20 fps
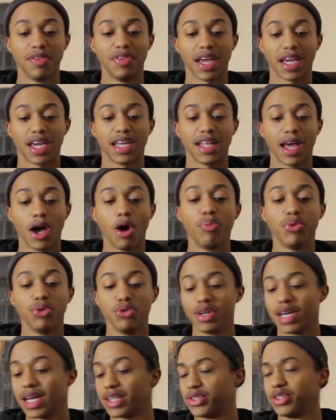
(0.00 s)
that can help
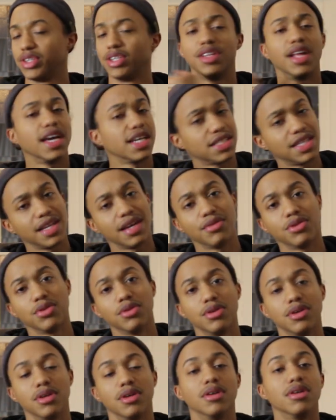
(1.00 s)
you to get to the next
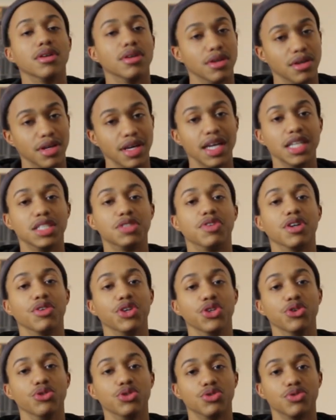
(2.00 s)
level is
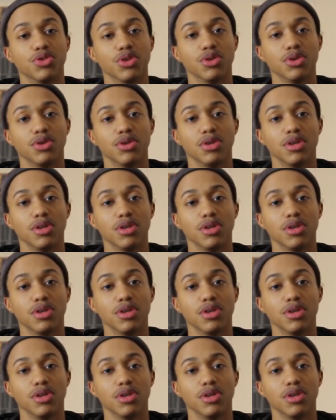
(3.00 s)
very useful.